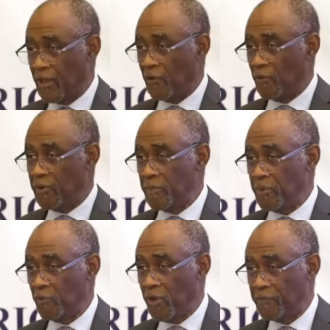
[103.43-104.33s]
We've
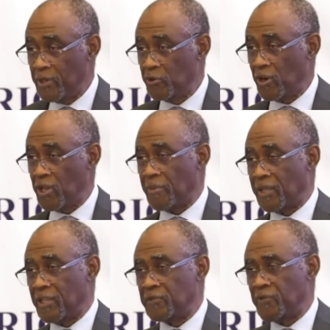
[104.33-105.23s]
been talking about
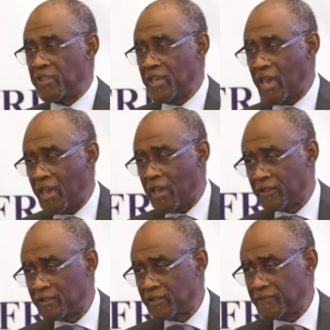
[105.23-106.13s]
this for
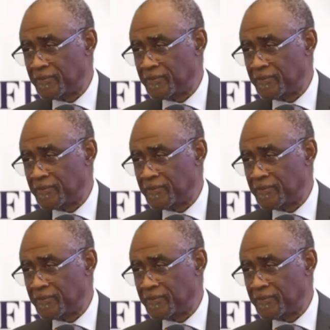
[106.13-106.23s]
years.